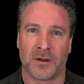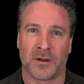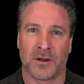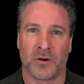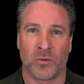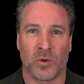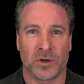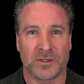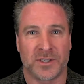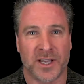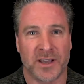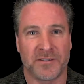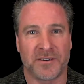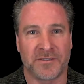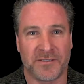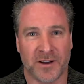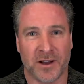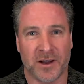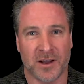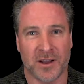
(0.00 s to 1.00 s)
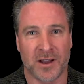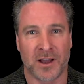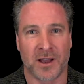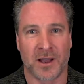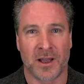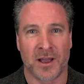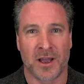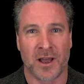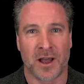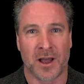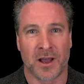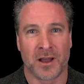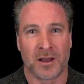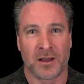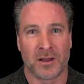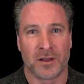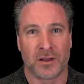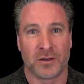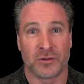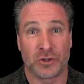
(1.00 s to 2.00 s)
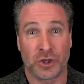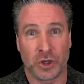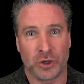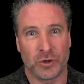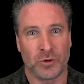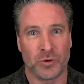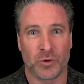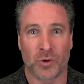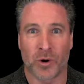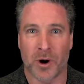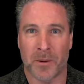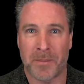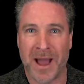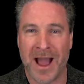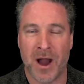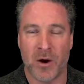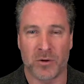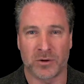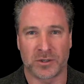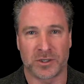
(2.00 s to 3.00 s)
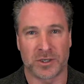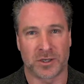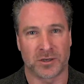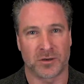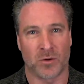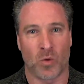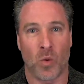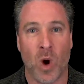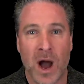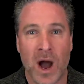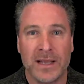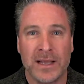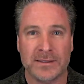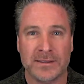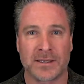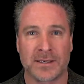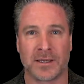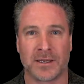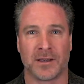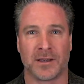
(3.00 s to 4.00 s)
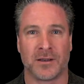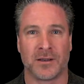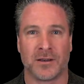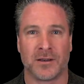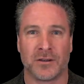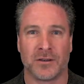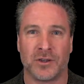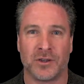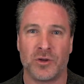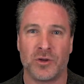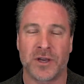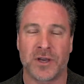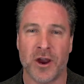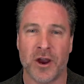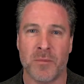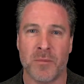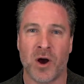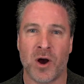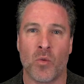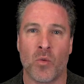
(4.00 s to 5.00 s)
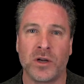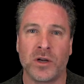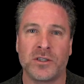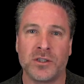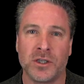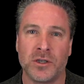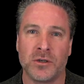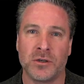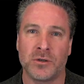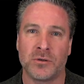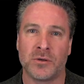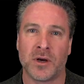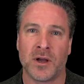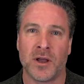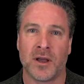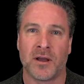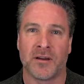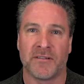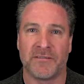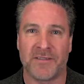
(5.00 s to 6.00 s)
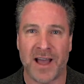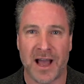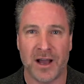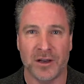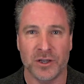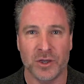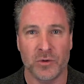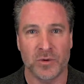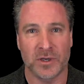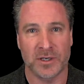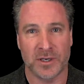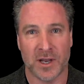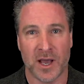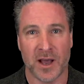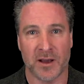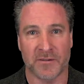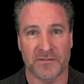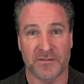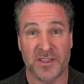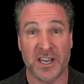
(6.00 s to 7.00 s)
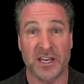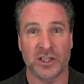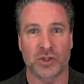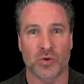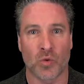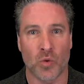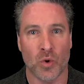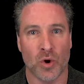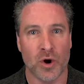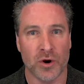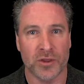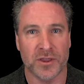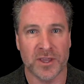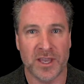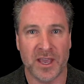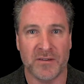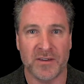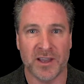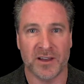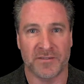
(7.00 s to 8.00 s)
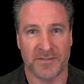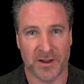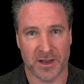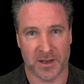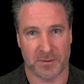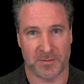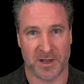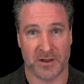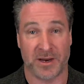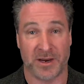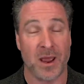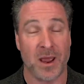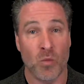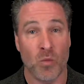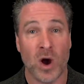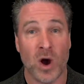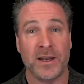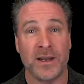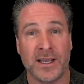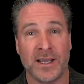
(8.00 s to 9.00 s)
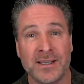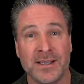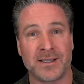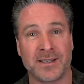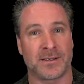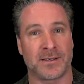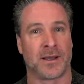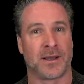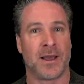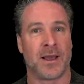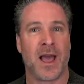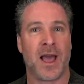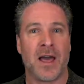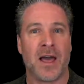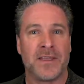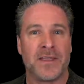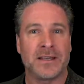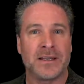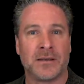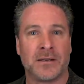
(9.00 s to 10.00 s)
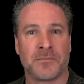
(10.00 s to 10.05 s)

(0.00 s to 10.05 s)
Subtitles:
want to give a fuck to or about? What do you care about? What do you value enough that it's worth giving a fuck about? And what is it that